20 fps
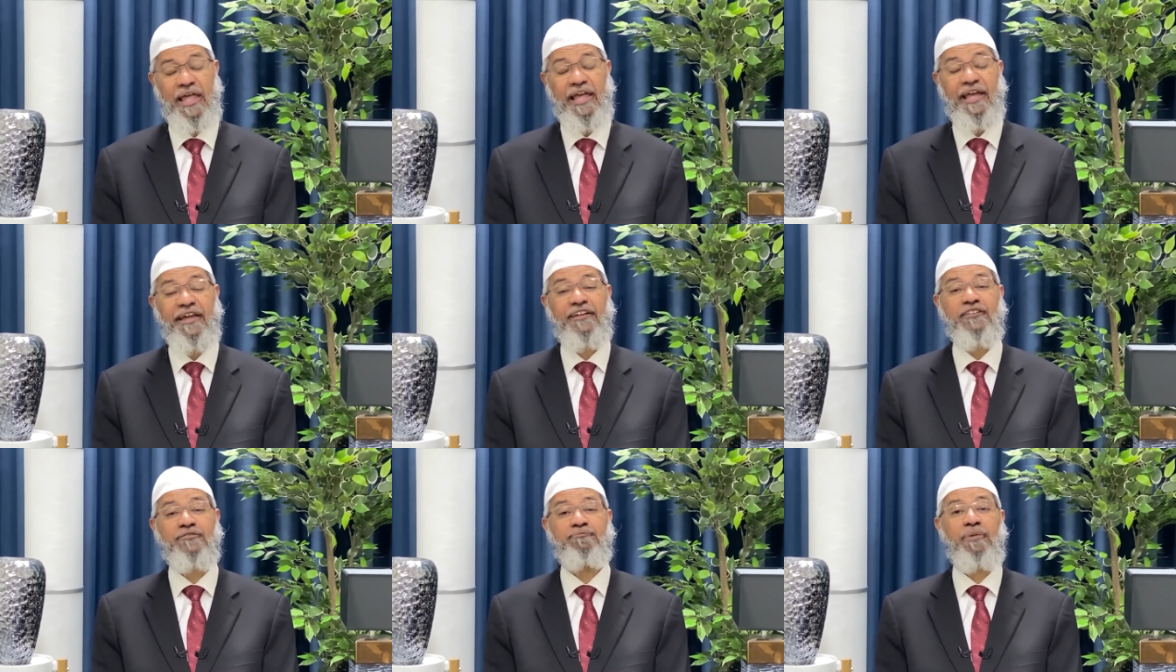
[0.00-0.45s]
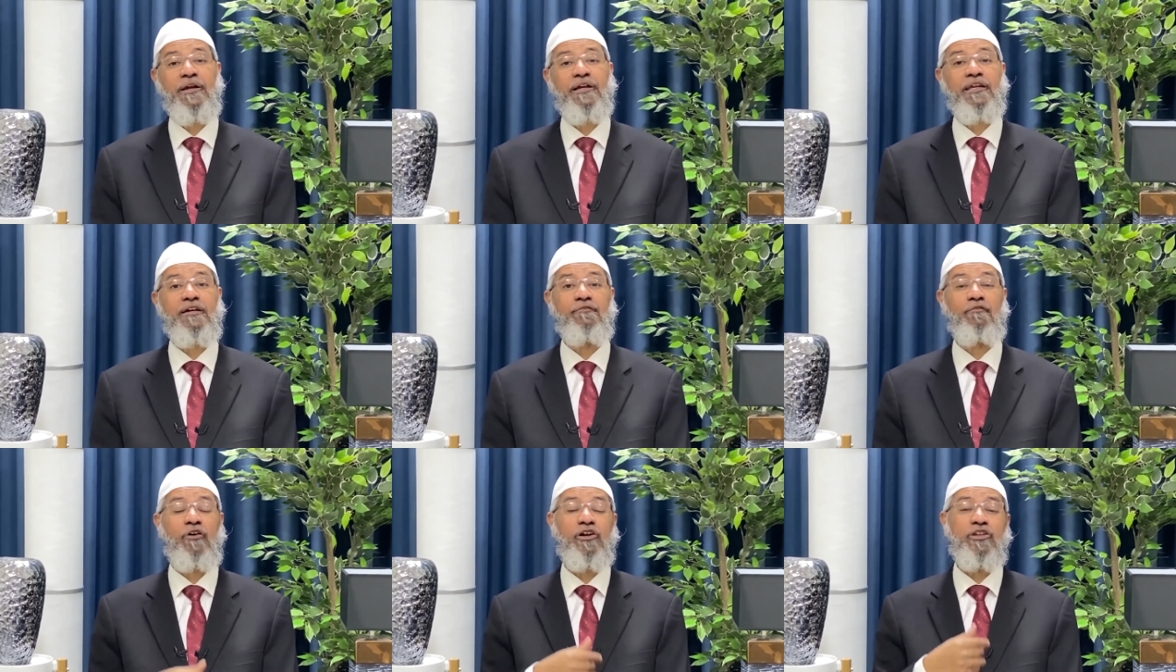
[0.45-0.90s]

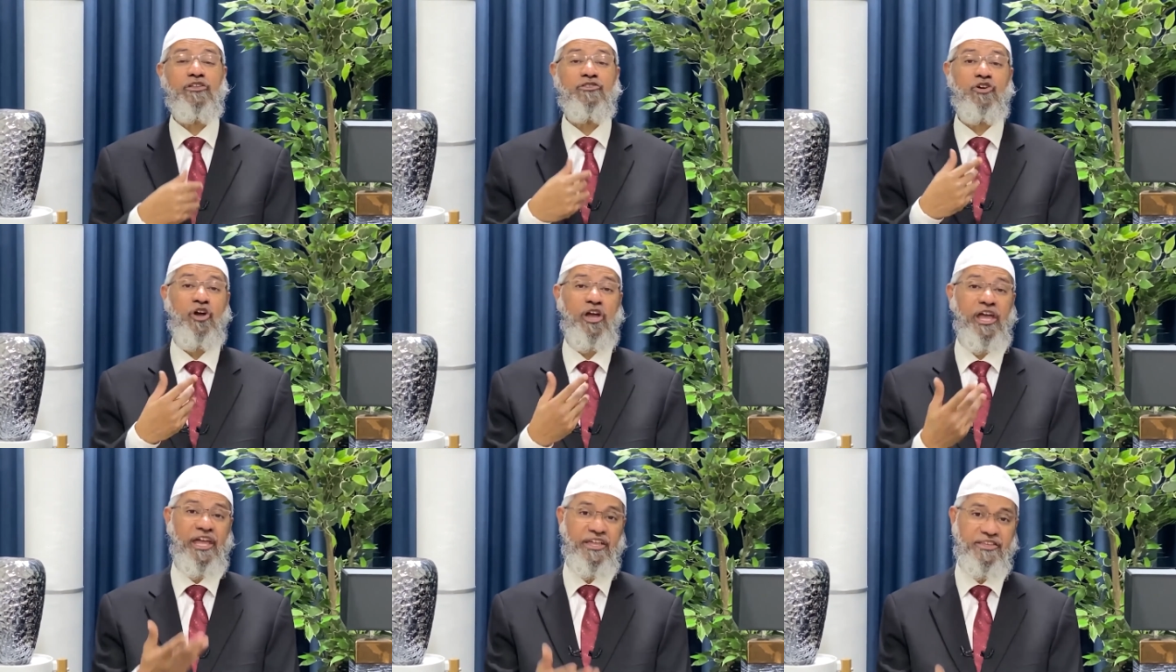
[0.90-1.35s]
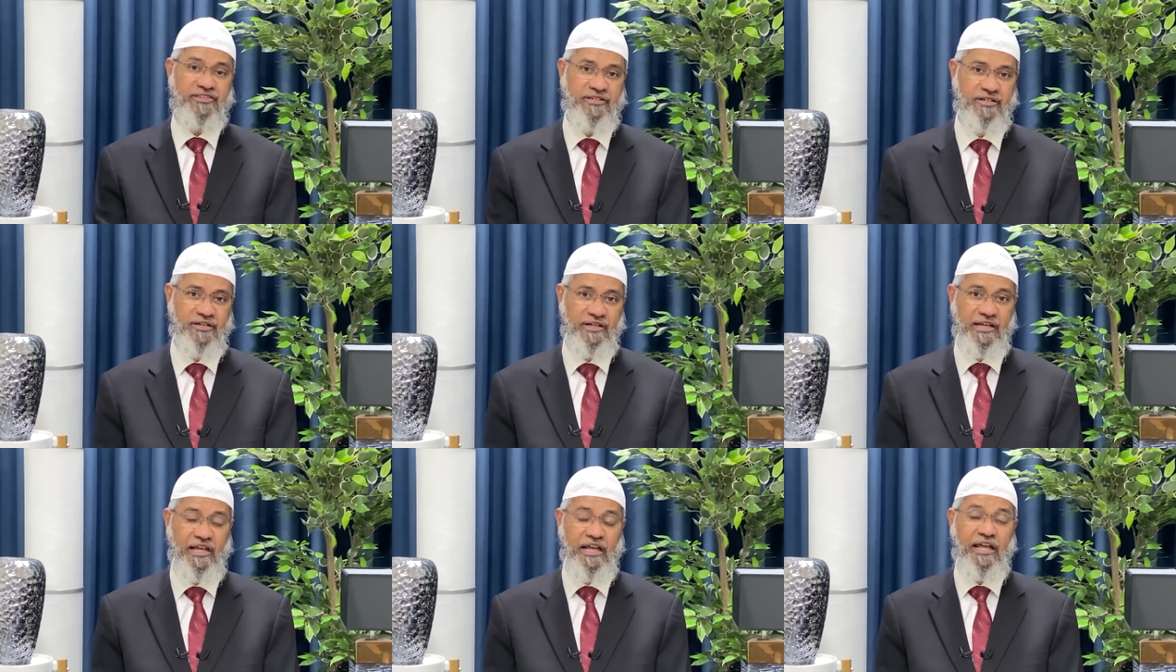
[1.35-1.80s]
irrespective what is your age,
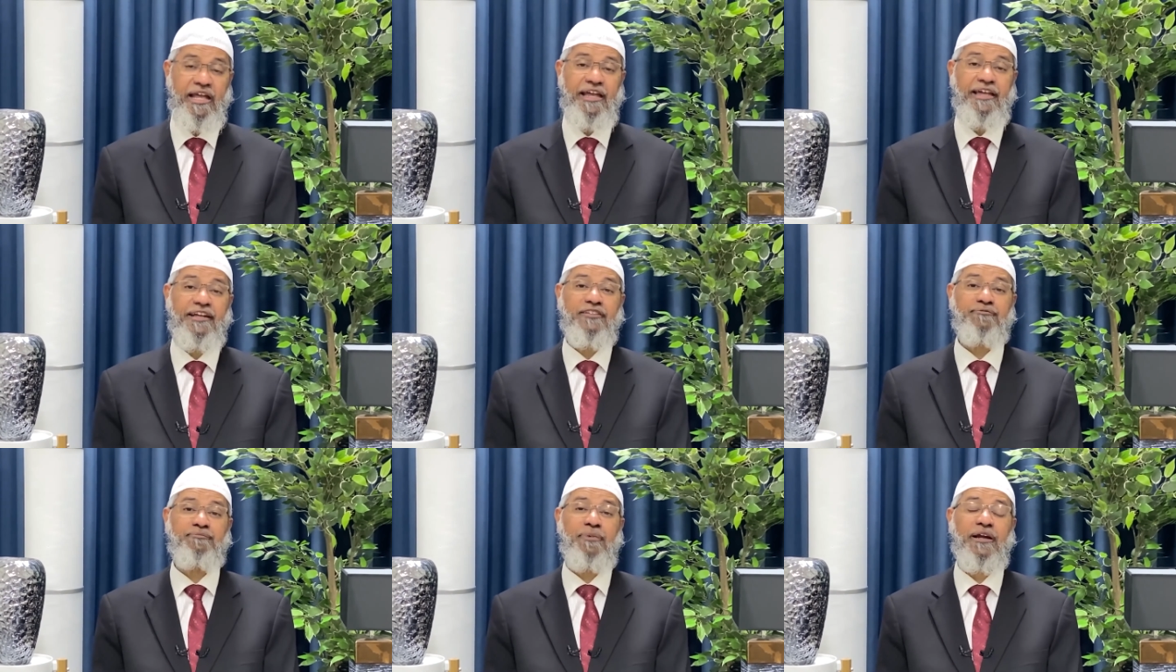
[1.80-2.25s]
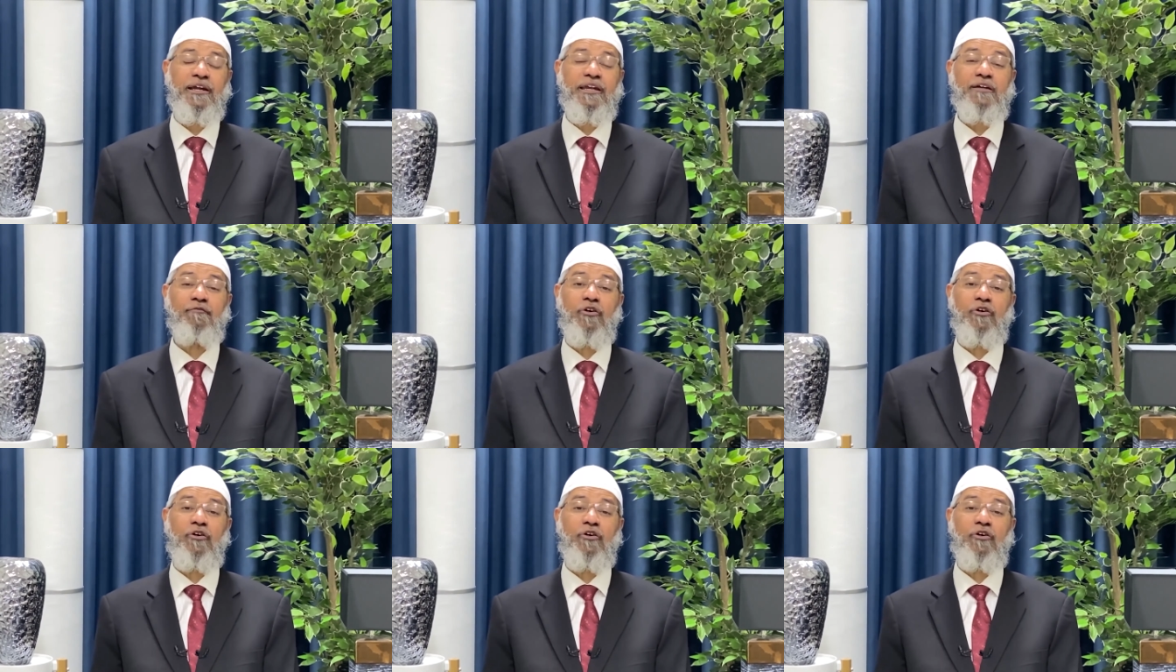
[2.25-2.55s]
irrespective